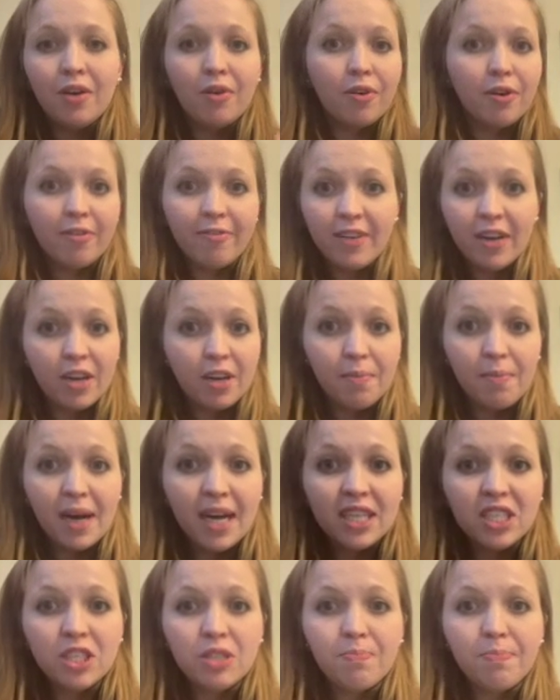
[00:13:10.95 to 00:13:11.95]
or very
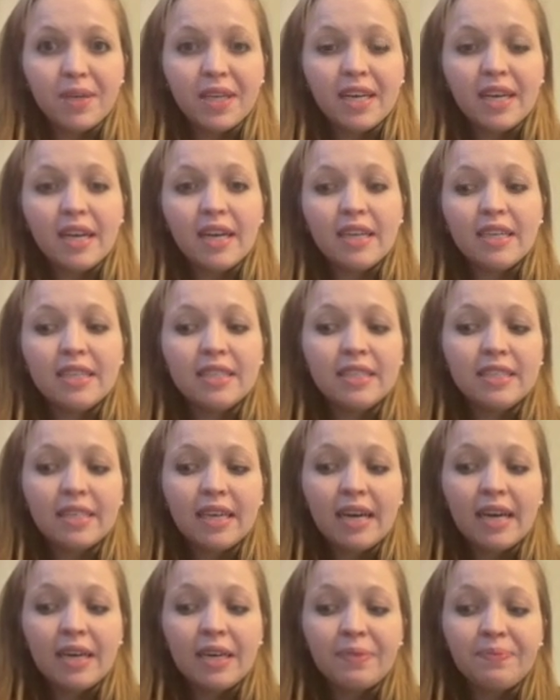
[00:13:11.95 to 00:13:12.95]
much because
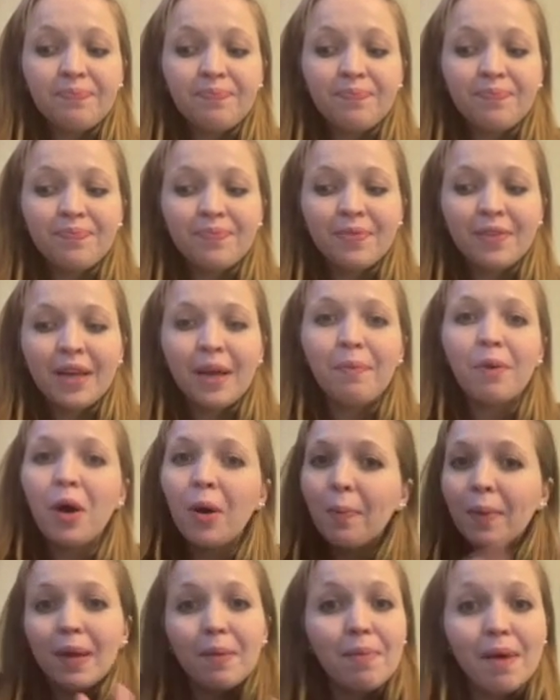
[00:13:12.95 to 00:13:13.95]
I'm
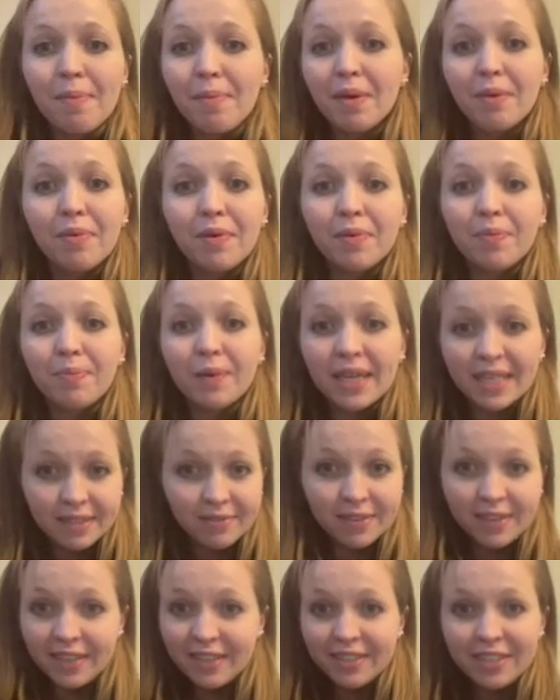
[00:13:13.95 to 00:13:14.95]
hoping baby will
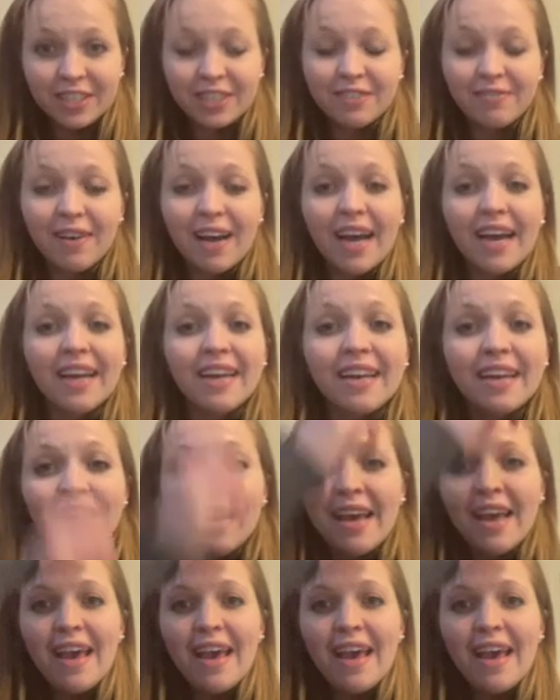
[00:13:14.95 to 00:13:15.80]
breastfeed just fine,